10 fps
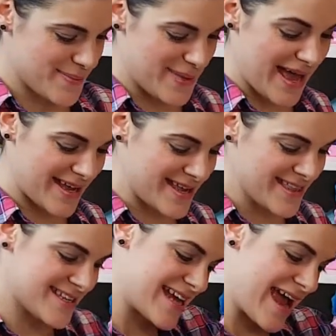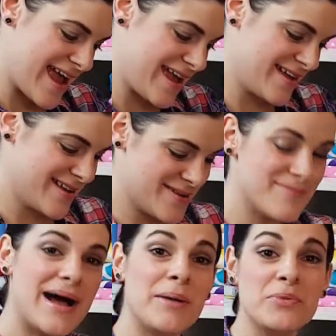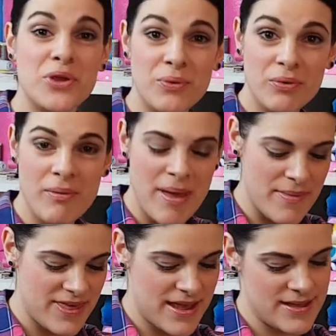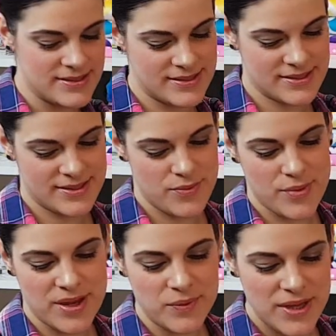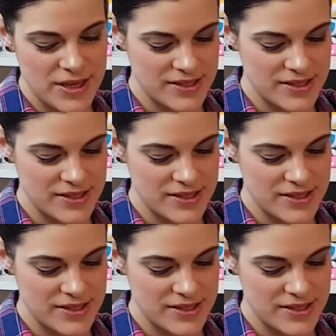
Back in the day, and Mum, you will remember this, when